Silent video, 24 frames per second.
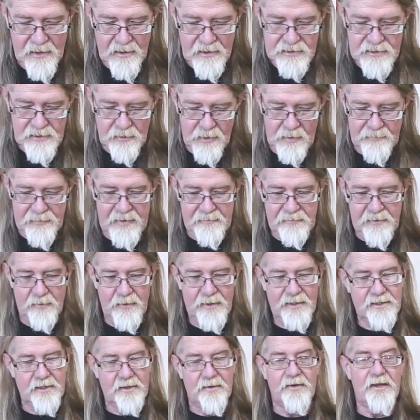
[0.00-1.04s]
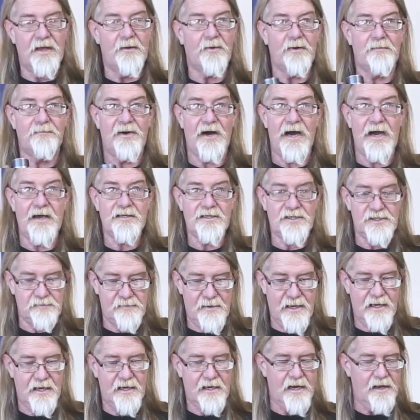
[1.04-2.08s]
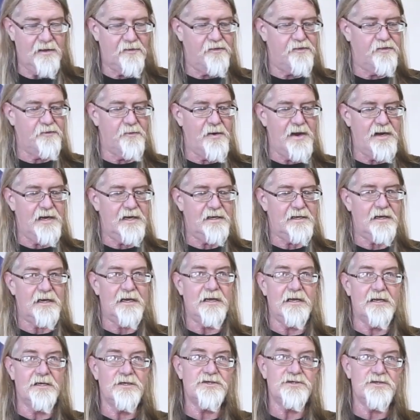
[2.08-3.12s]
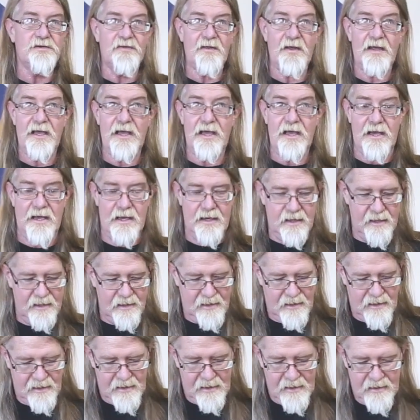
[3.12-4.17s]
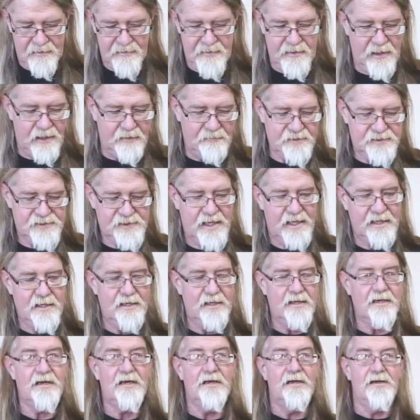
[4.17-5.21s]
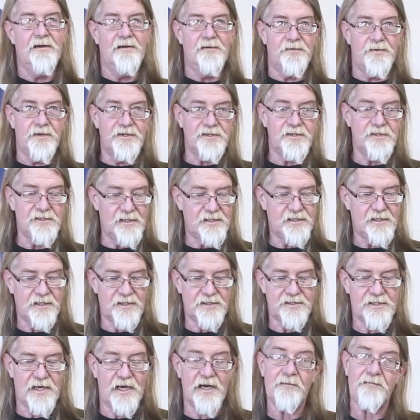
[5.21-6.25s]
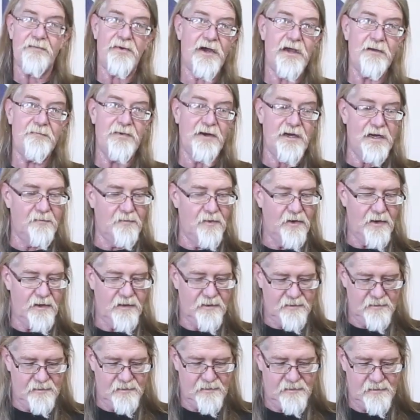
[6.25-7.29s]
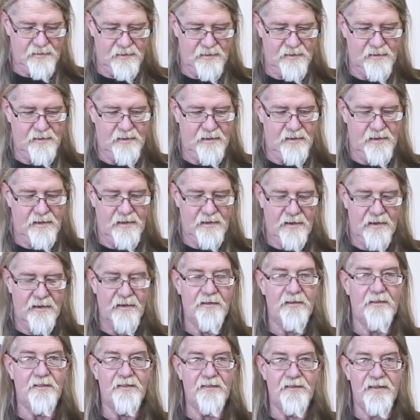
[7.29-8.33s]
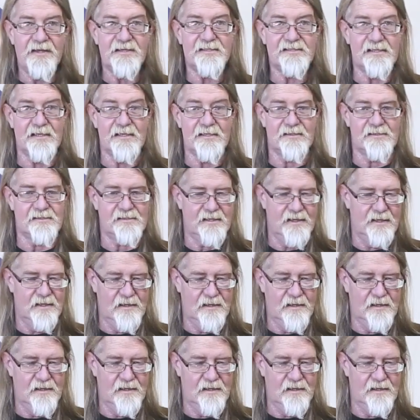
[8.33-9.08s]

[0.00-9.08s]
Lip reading: So what people would do, they would buy the spigot and thread it into the head. Then all of a sudden, this isn't their stock pipe anymore. This is.